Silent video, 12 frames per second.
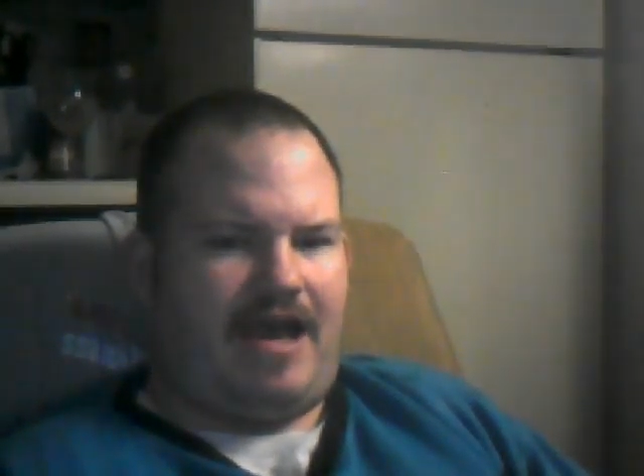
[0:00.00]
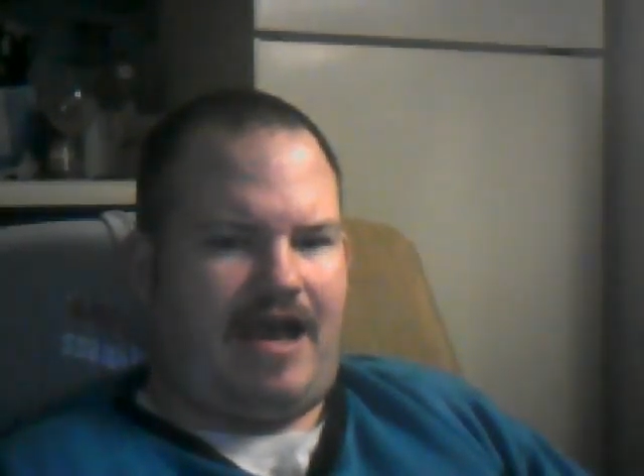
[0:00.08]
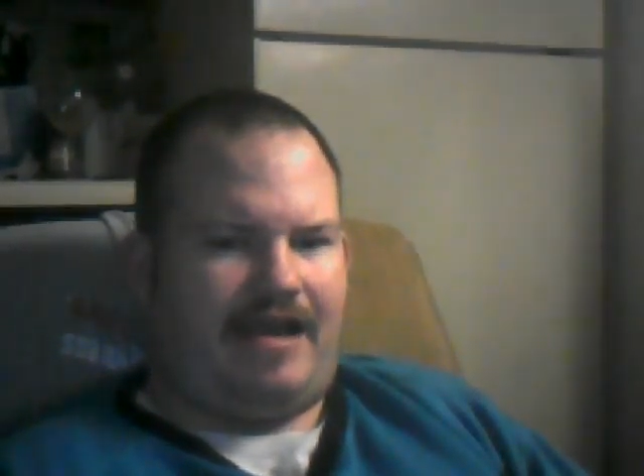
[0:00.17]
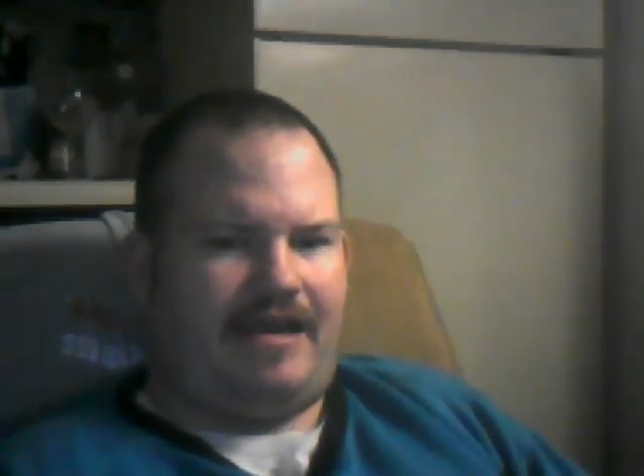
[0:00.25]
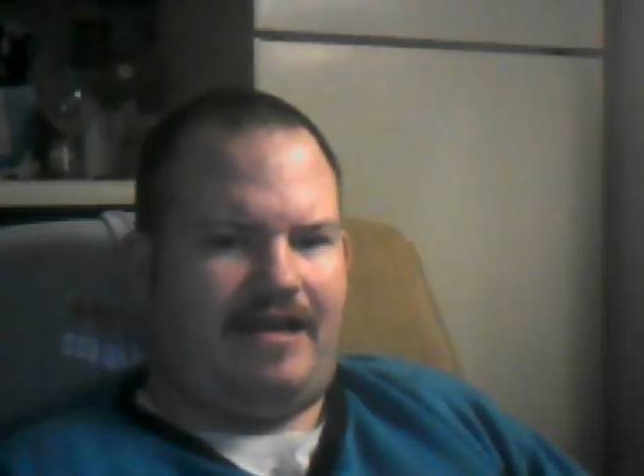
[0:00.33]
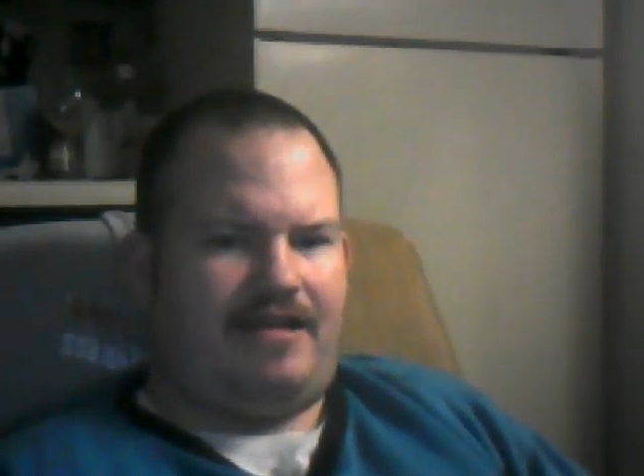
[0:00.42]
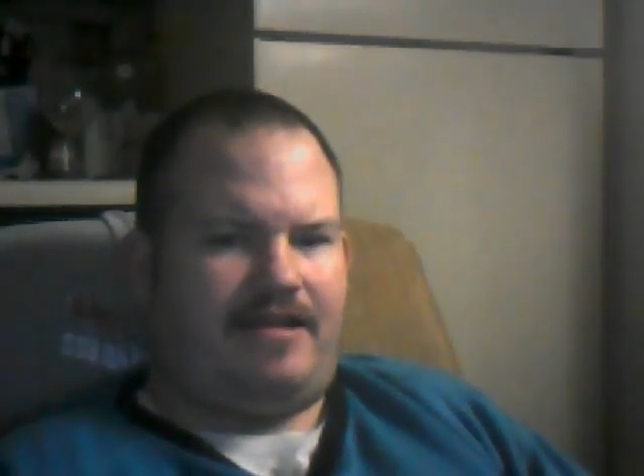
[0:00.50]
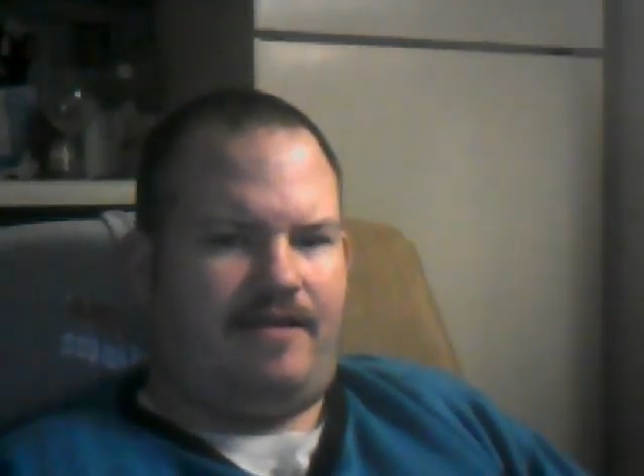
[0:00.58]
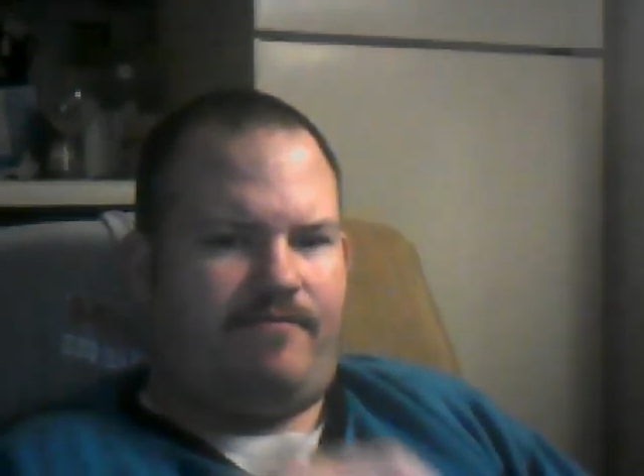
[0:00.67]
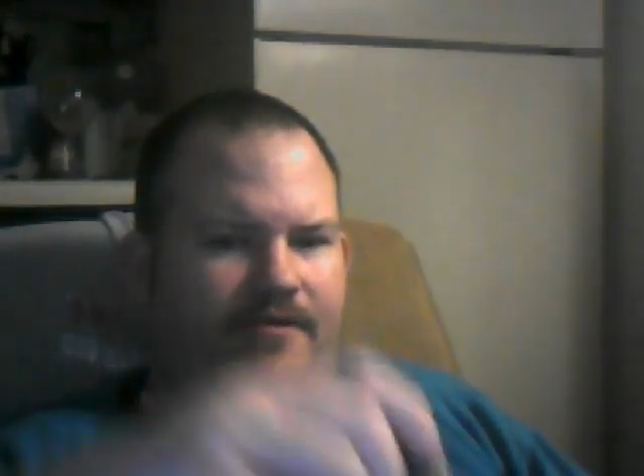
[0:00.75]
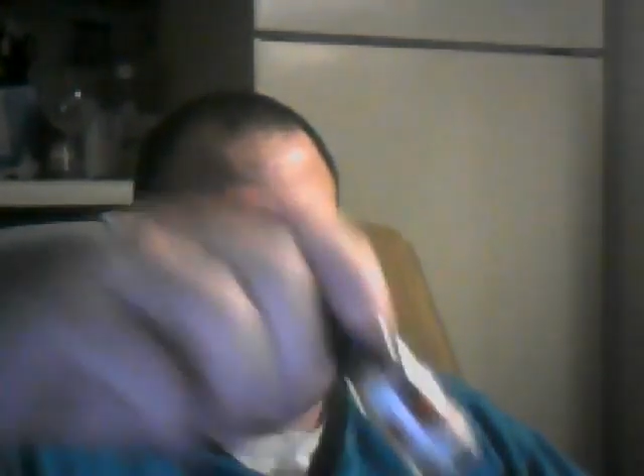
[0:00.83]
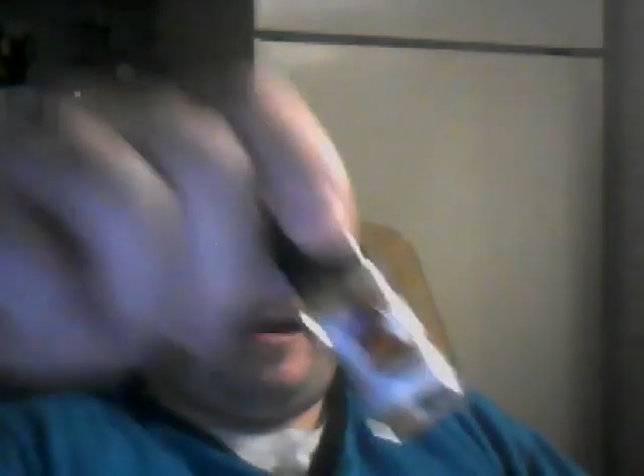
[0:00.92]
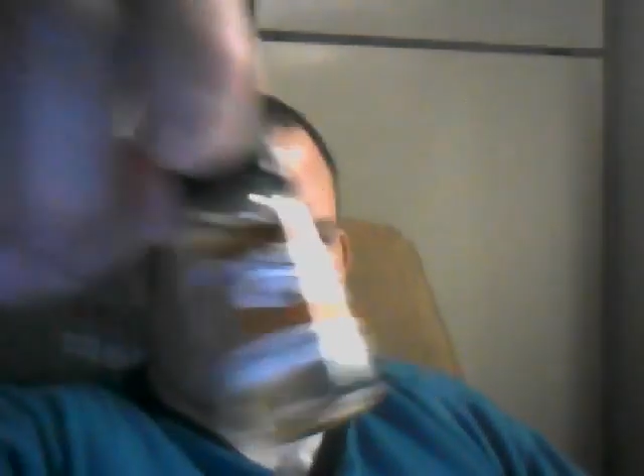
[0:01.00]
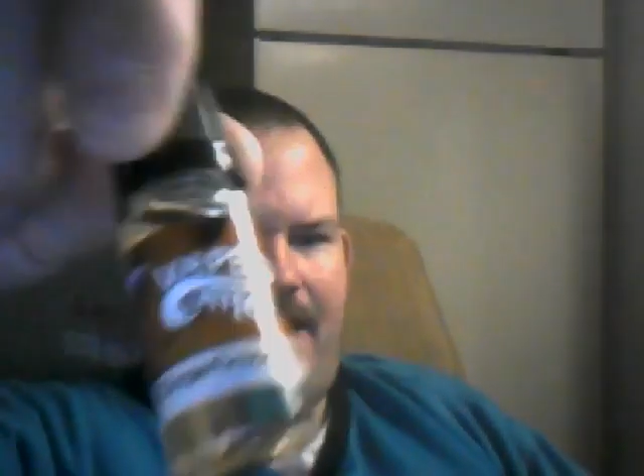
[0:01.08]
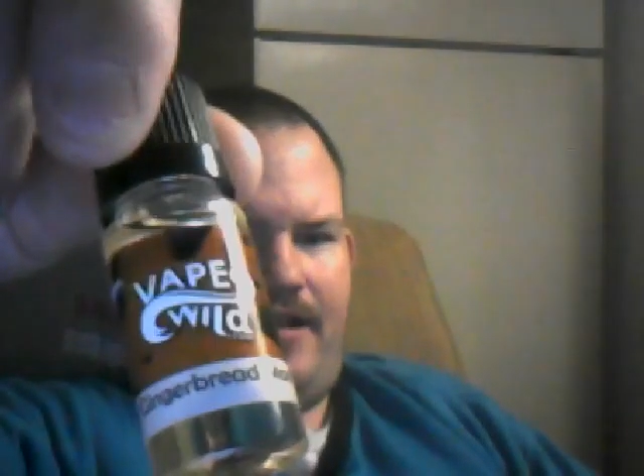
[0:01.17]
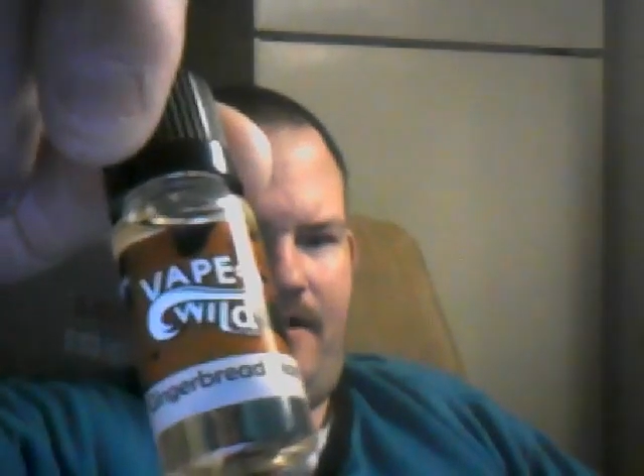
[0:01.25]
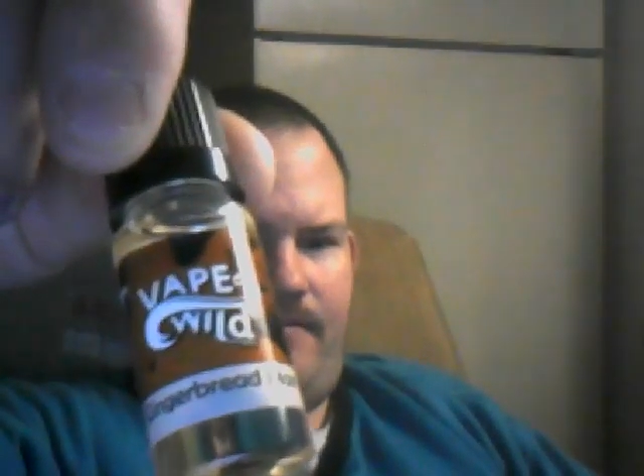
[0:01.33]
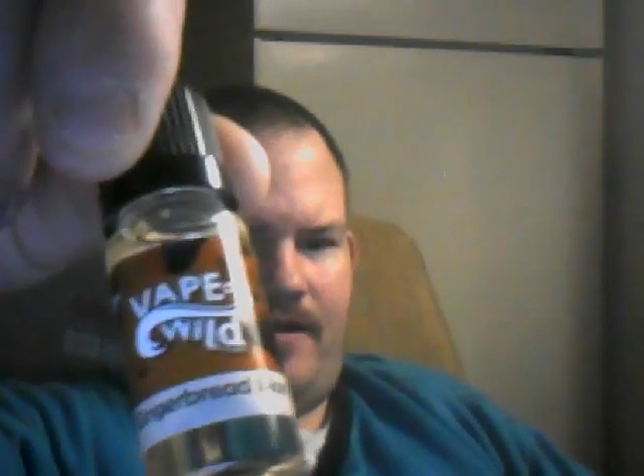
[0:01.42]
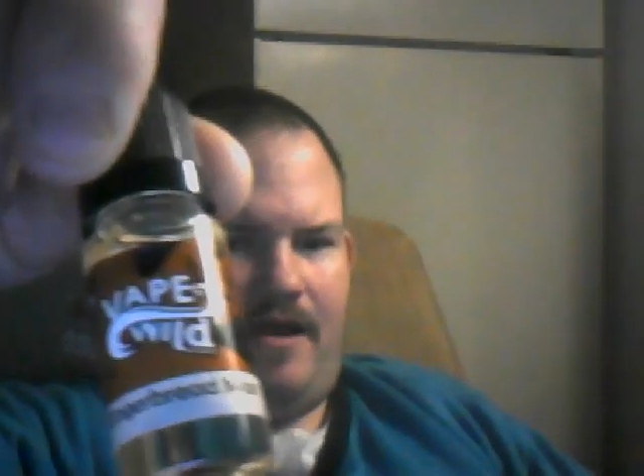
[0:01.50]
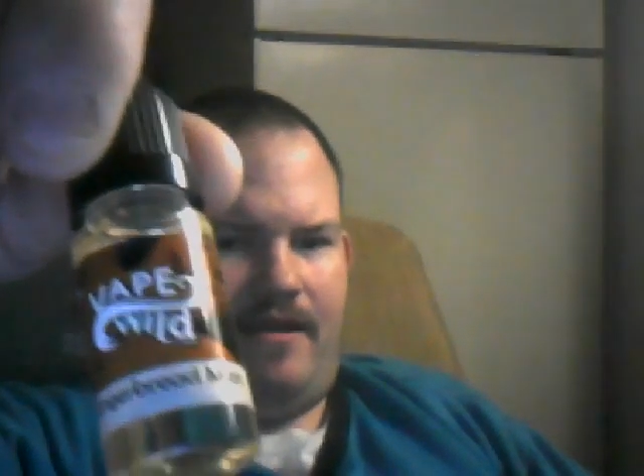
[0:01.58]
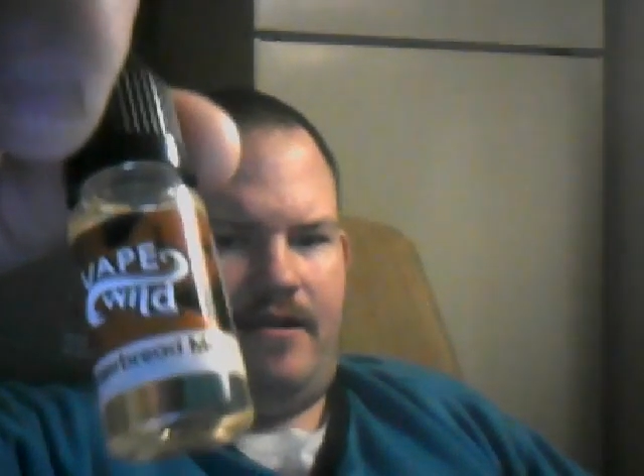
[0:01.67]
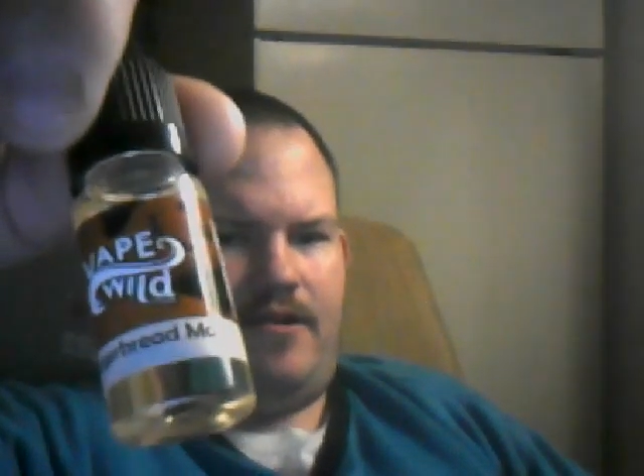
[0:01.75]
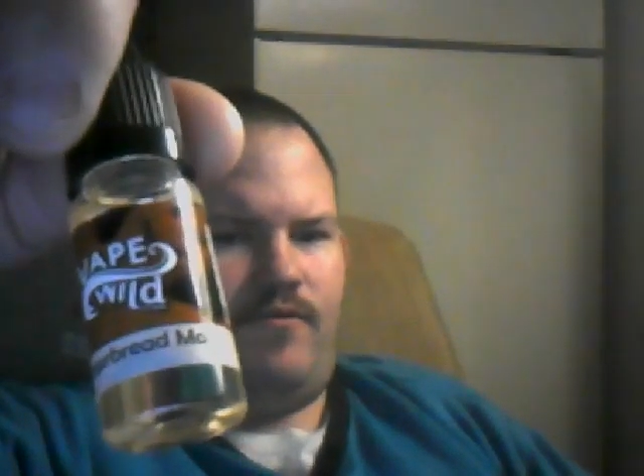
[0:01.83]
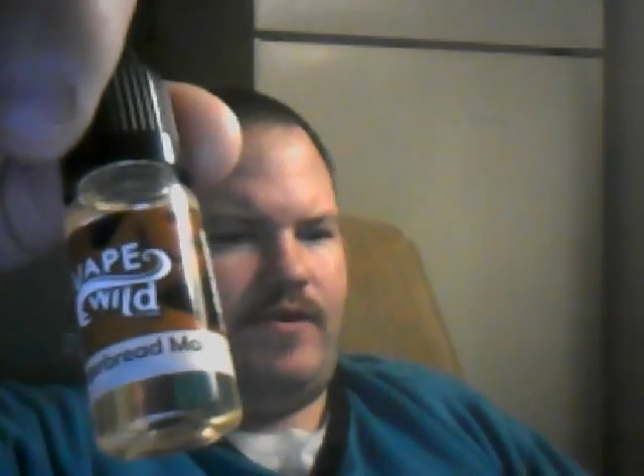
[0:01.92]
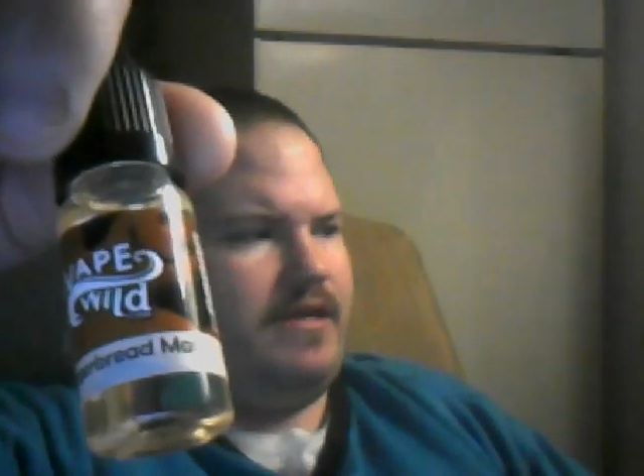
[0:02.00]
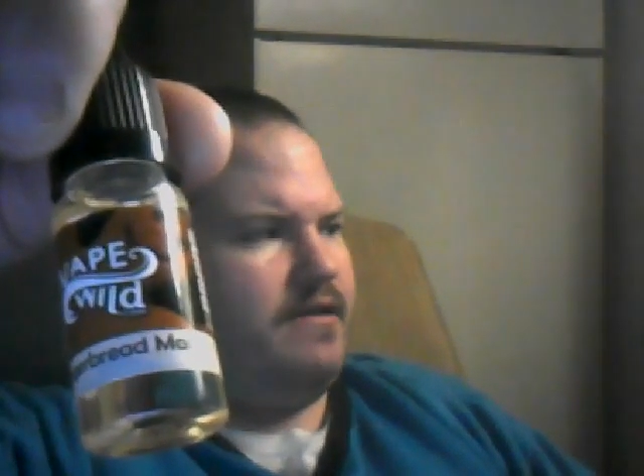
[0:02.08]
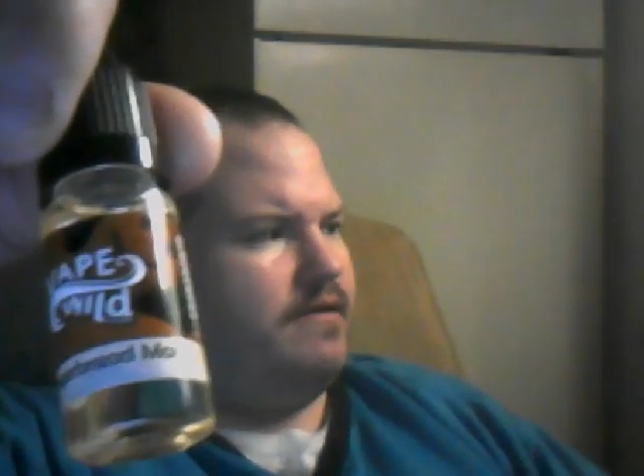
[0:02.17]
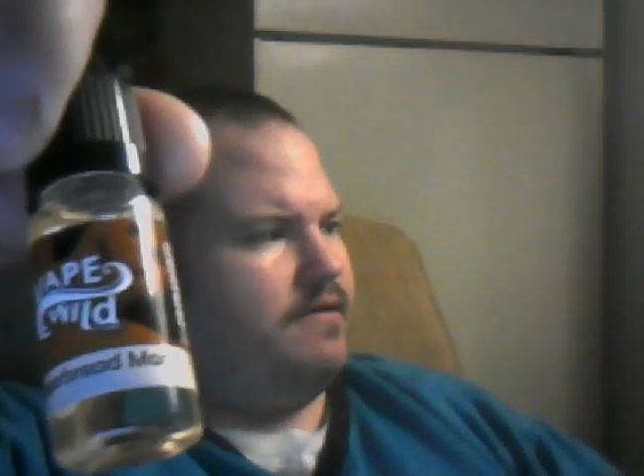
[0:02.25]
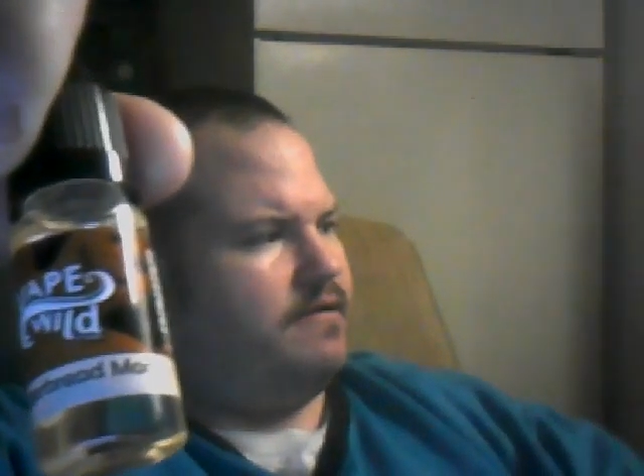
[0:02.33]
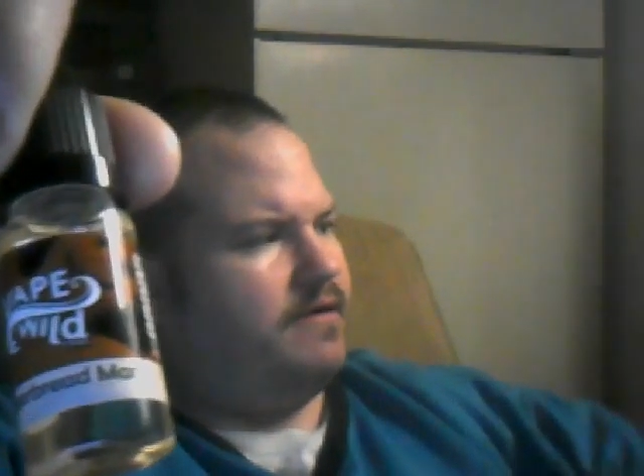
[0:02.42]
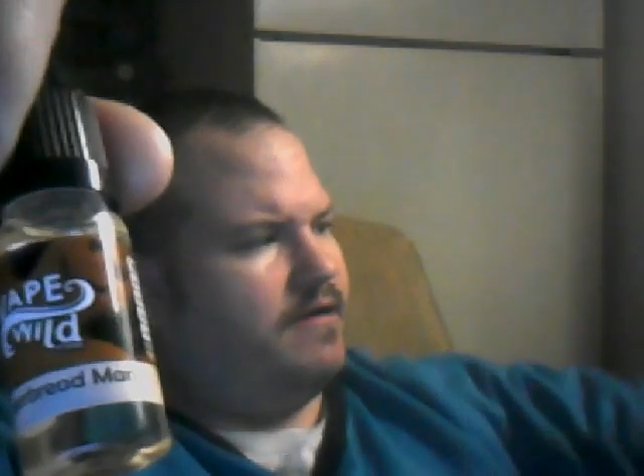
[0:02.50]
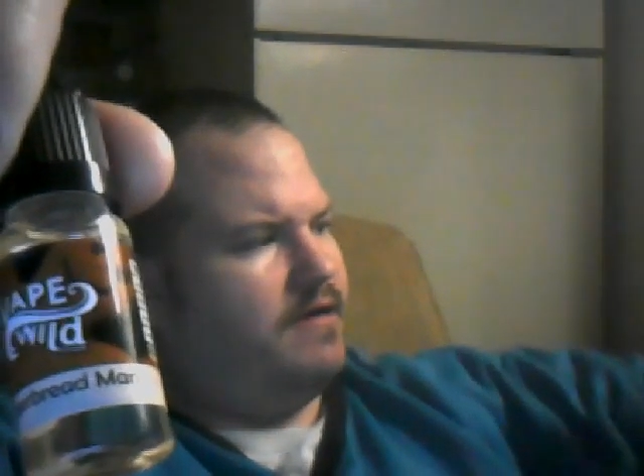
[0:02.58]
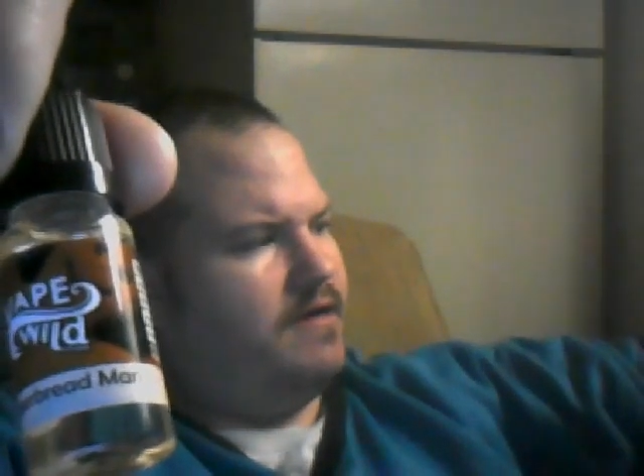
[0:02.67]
I guess they probably add some kind of sweetener